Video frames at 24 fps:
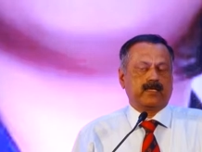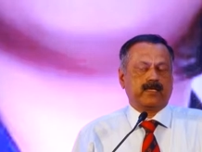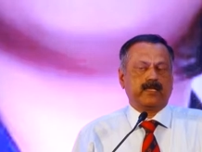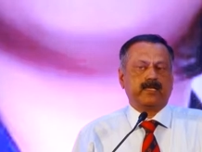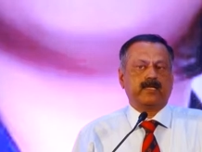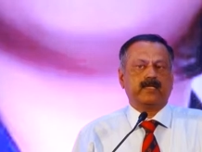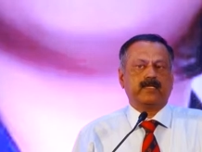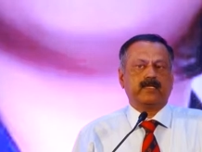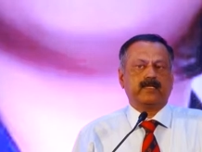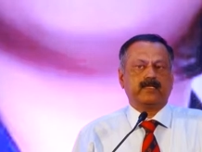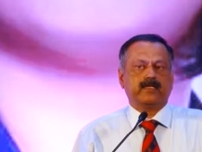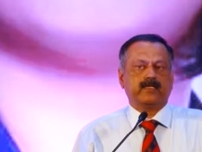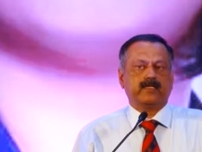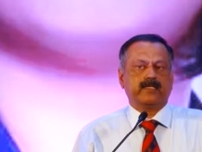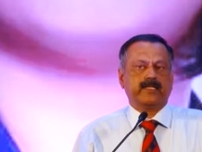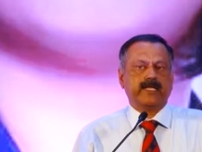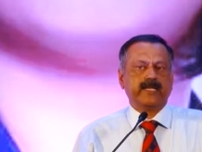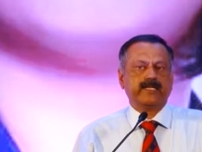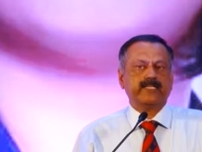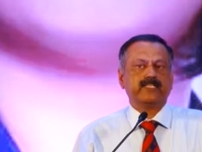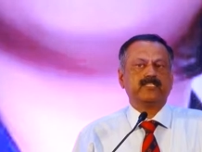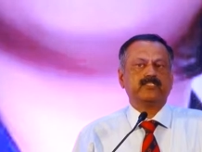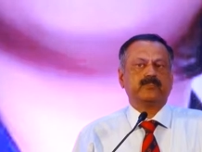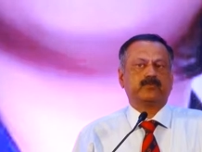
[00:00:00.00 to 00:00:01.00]
And
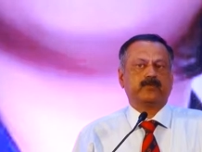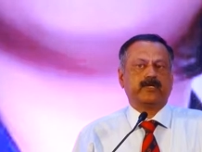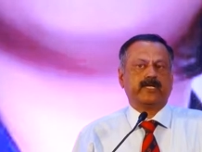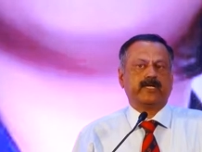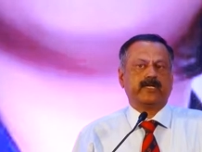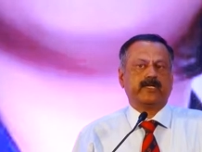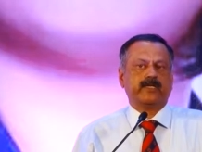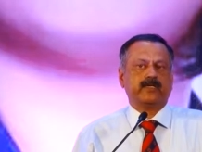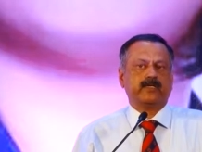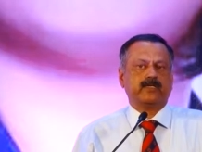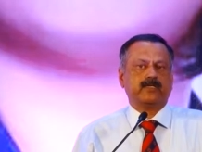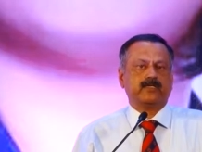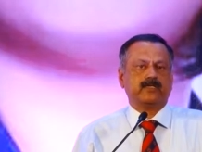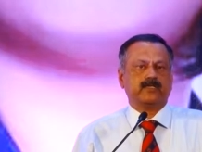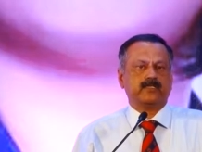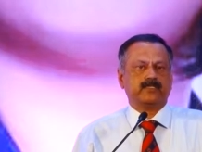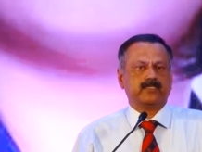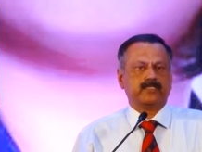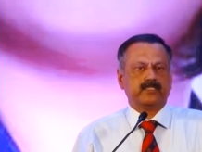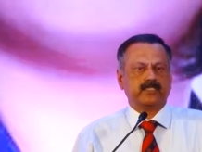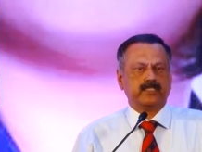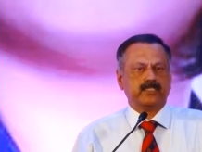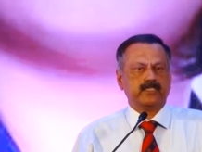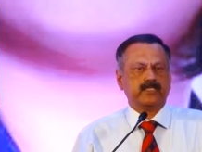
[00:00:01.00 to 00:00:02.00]
that is where
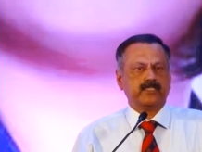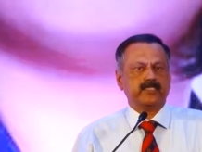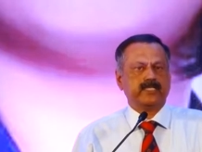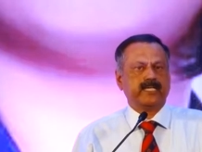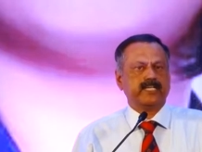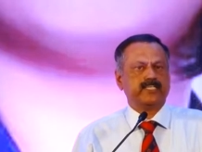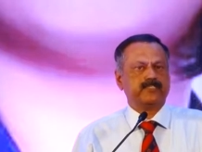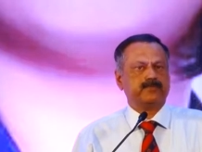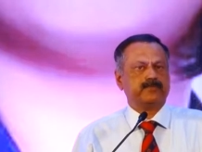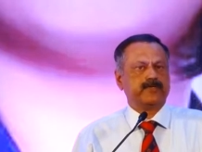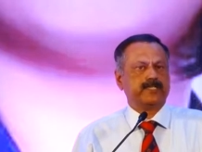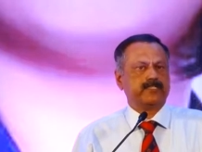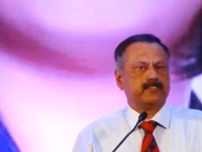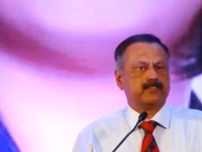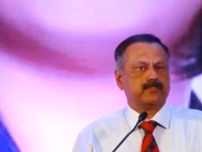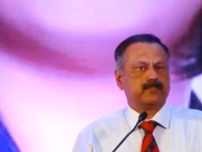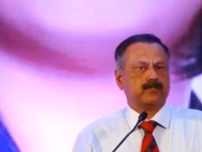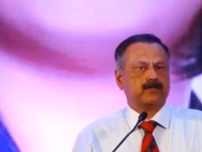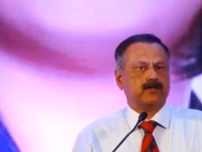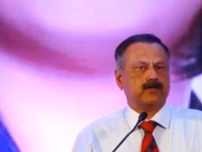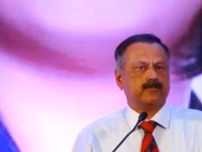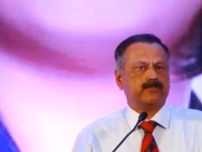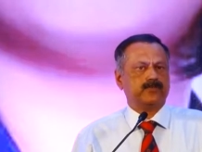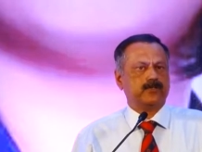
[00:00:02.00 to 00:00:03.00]
certain
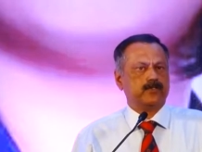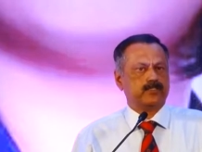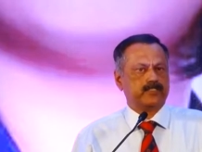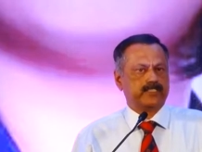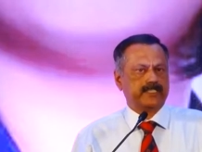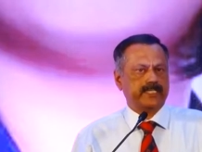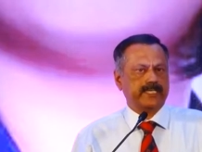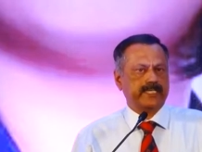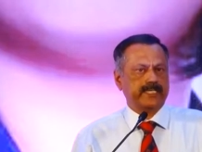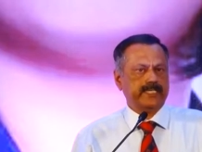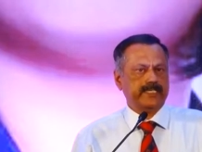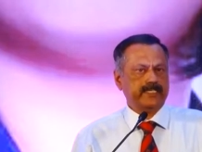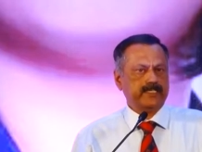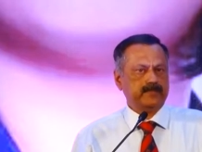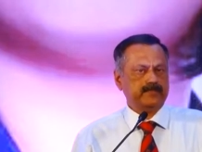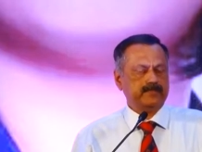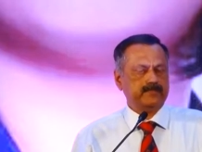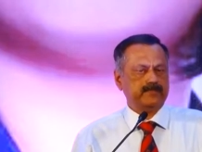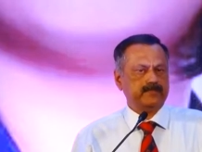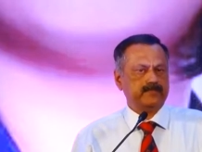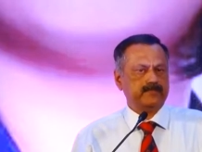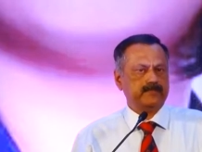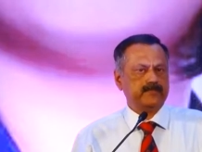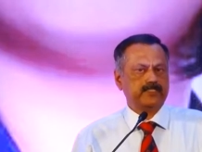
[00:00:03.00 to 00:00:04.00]
aspects of your training,
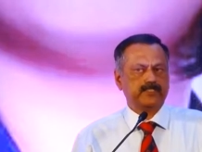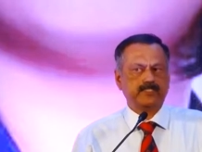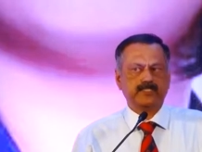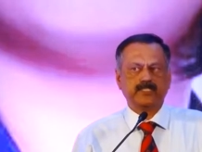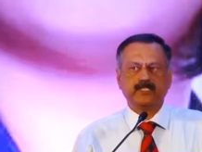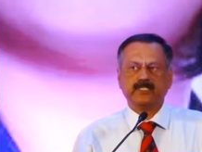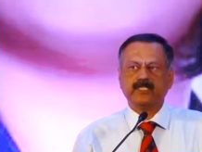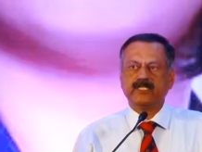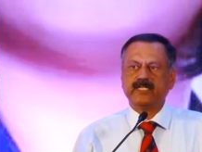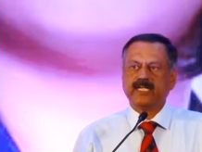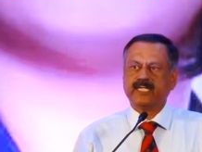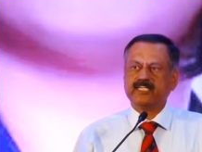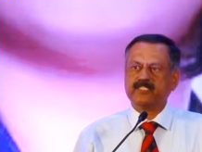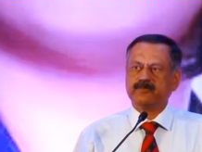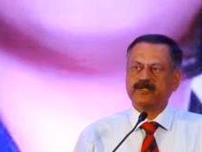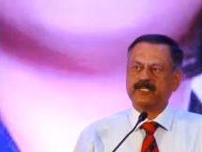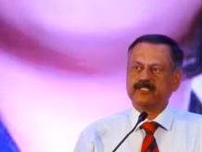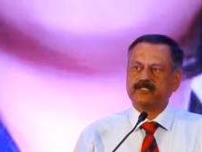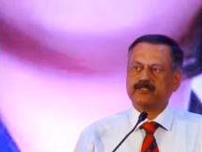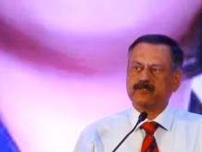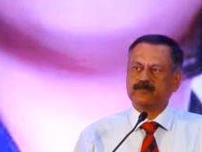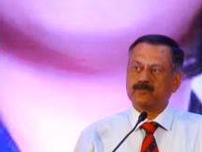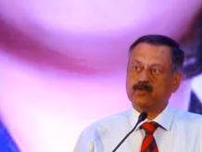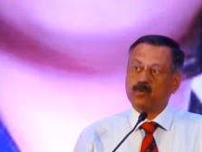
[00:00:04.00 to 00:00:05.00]
certain
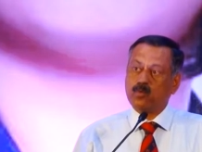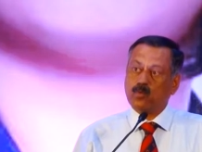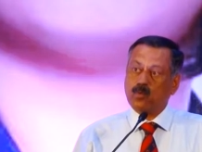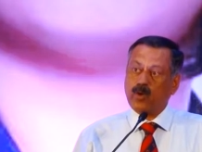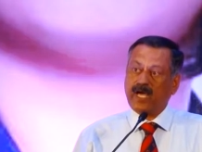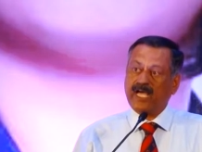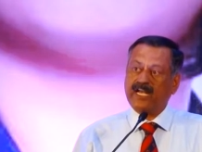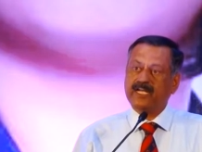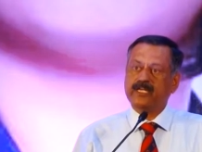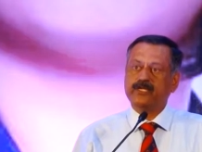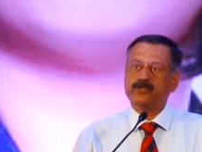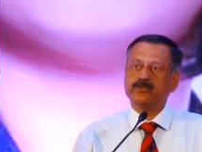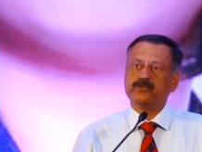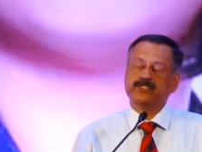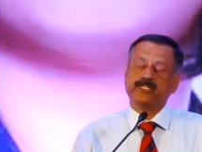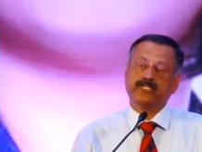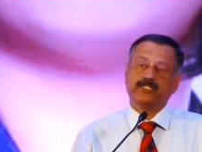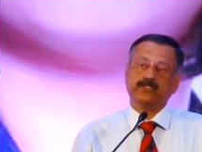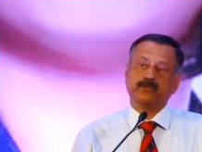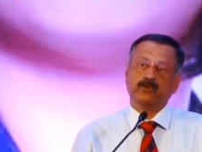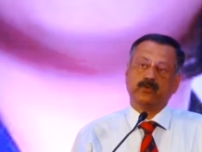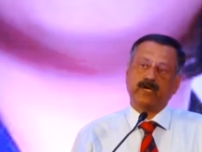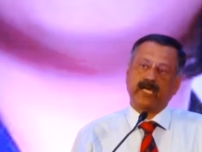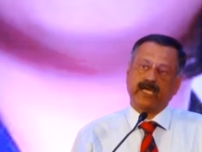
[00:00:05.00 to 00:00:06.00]
aspects of the values
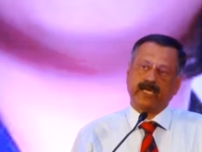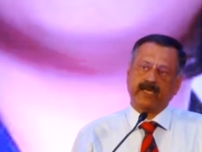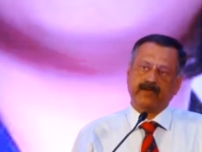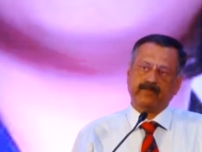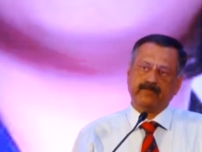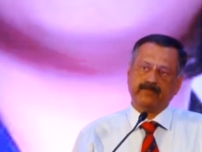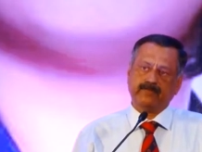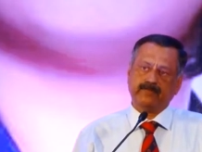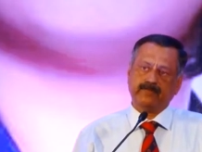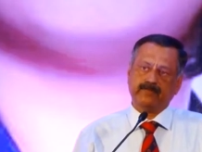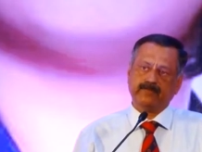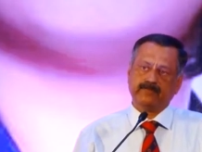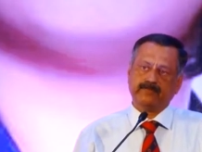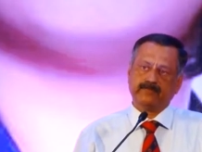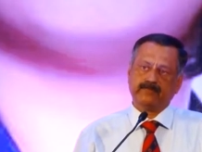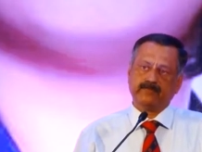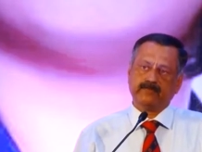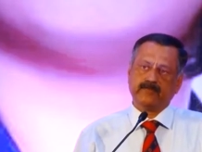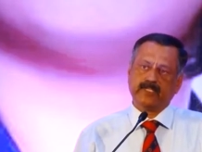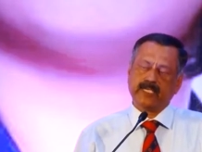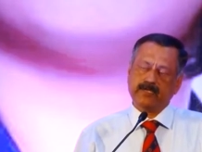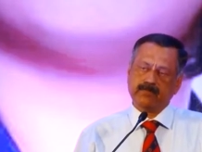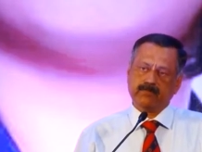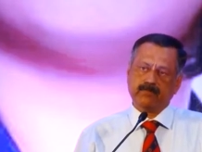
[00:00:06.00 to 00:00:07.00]
that you have
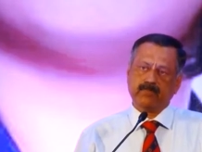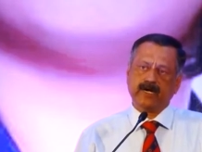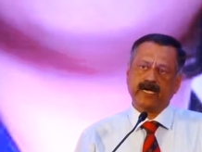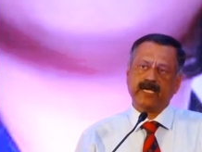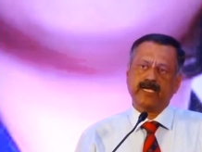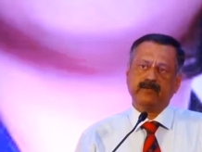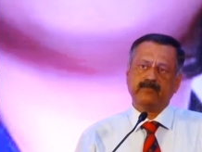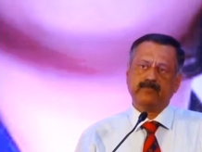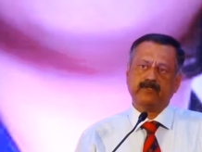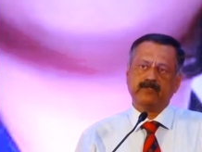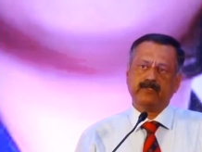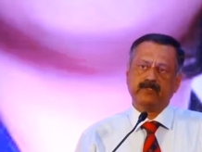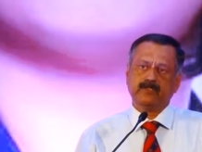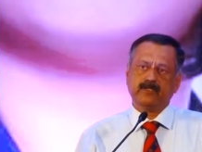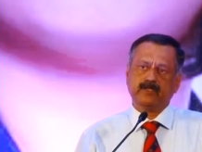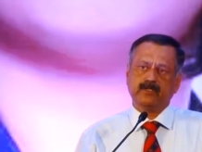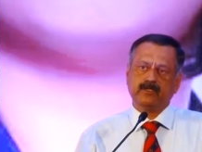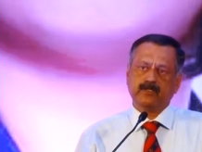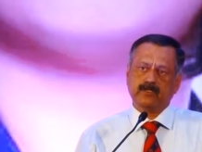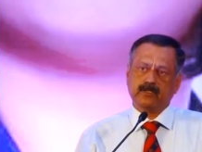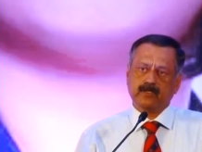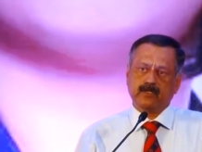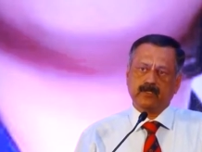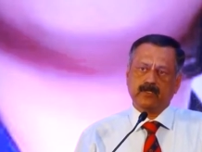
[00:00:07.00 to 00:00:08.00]
imbibed
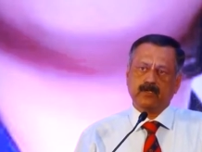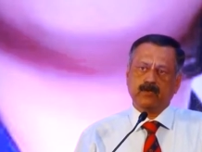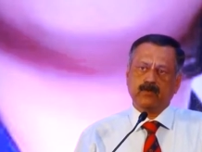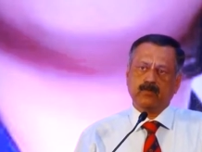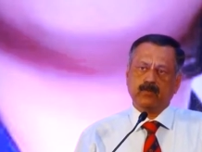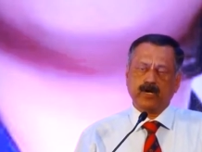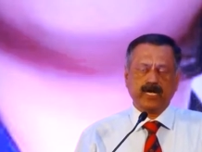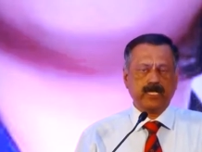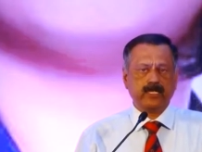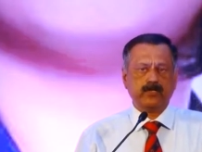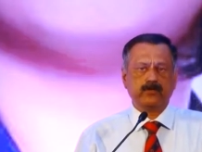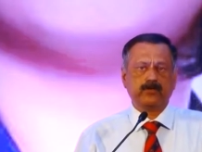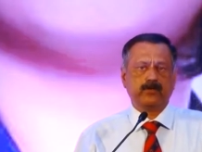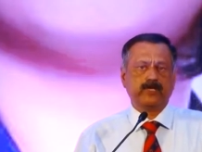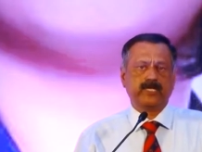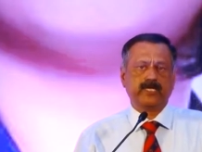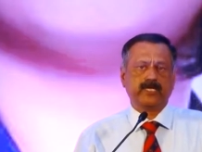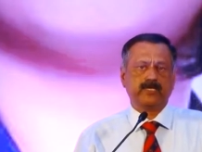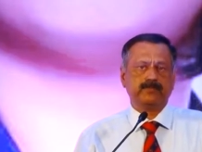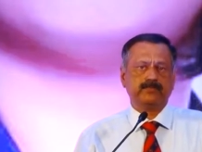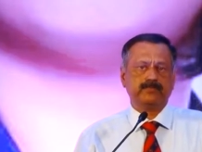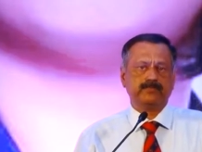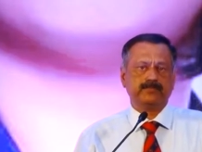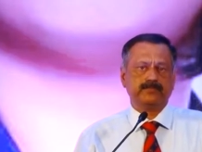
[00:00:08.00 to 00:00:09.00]
while
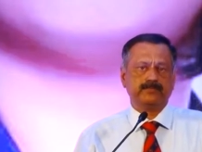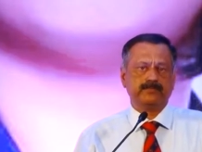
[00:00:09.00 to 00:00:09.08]
growing up,